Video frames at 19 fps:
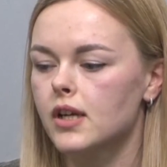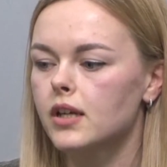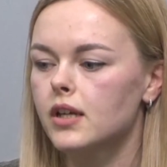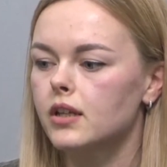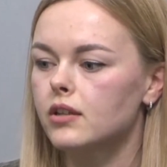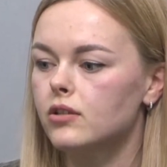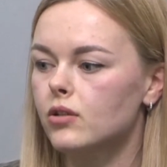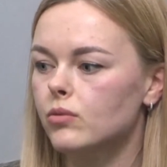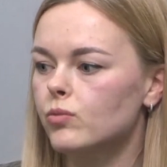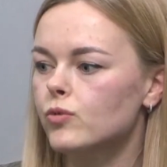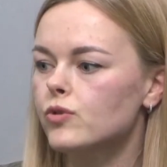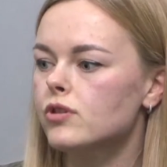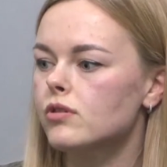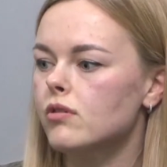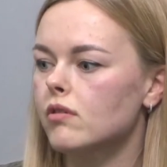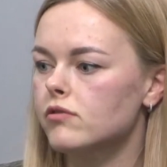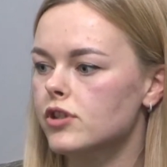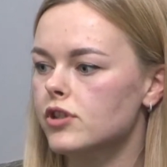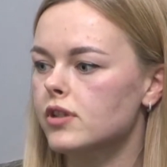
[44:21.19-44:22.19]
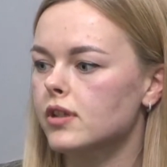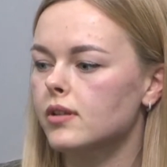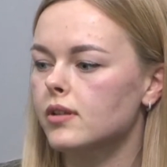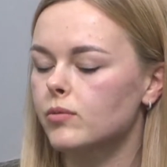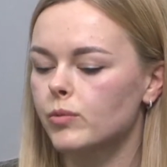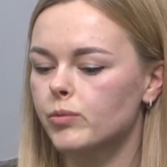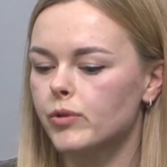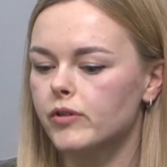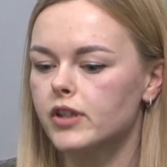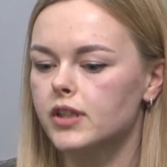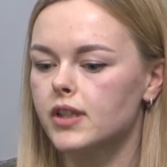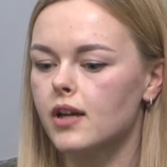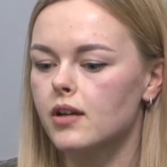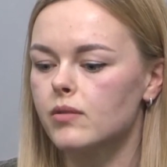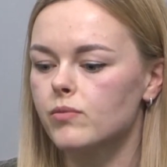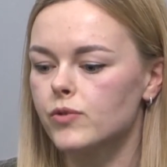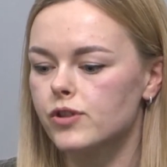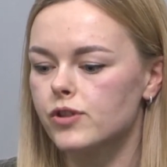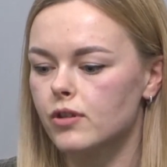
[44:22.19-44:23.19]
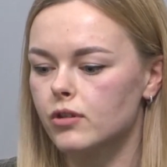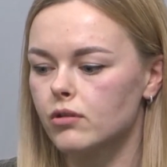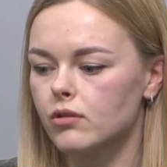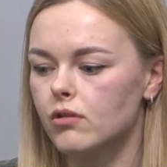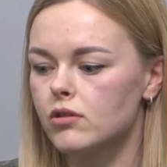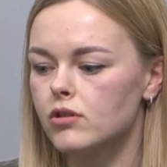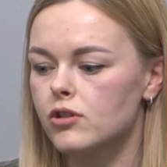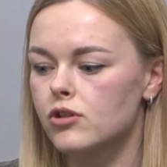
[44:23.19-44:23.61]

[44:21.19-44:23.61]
of excessive damage and